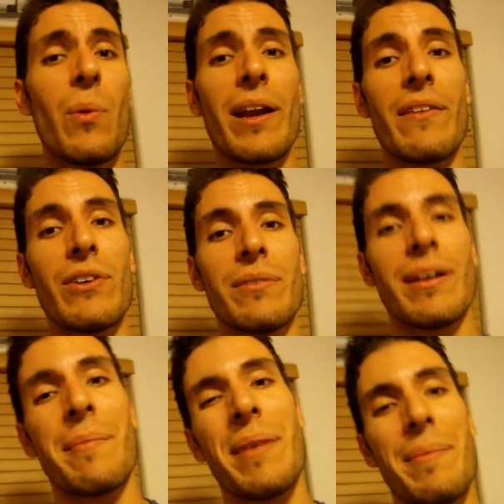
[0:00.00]
Whatever.
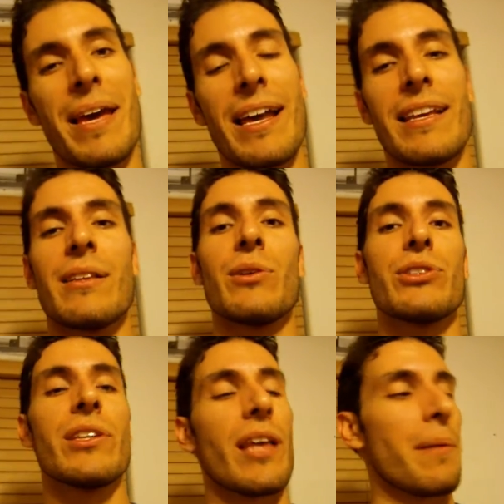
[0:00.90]
I'm maybe adding a
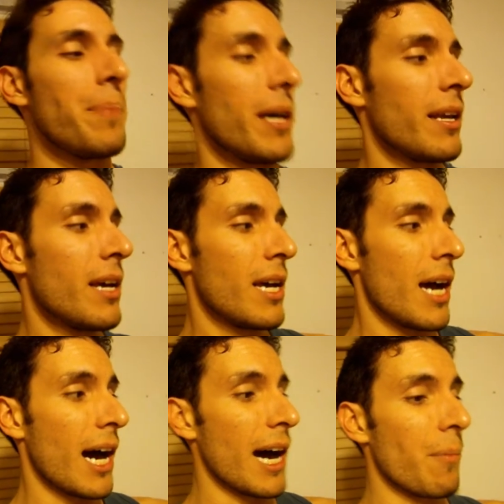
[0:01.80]
little to that. But
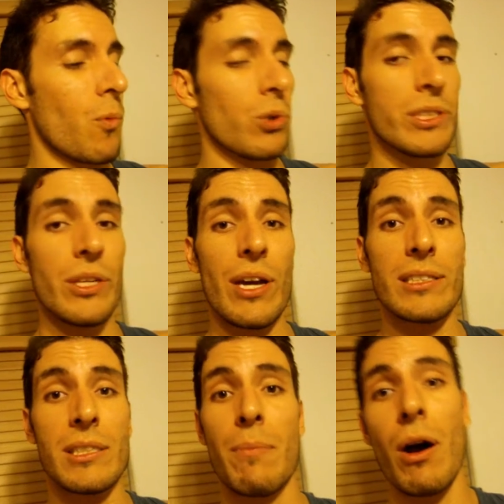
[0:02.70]
we'll see
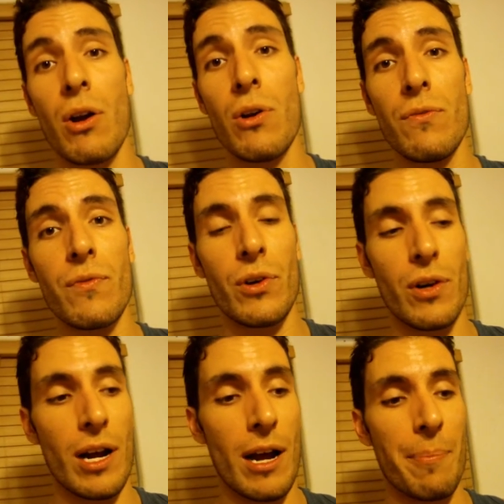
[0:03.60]
you guys tomorrow
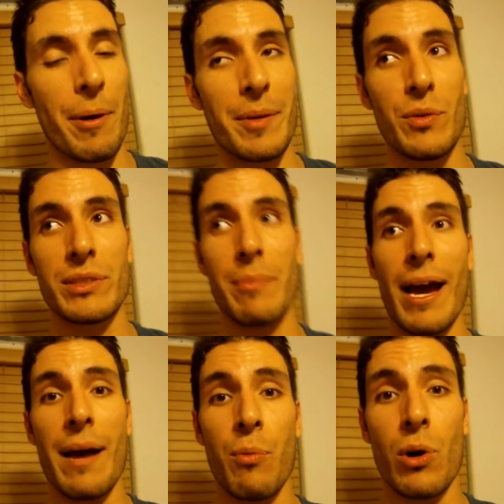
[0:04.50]
for probably do
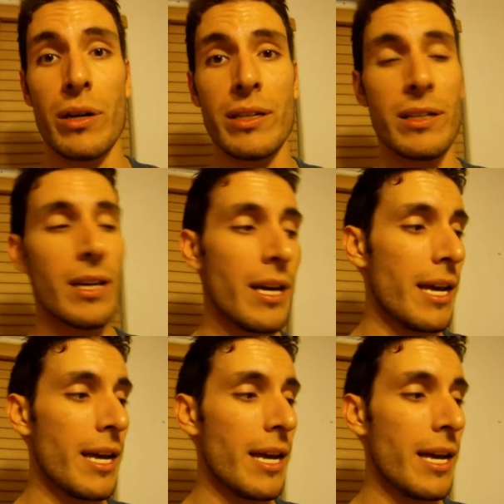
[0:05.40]
some ab work.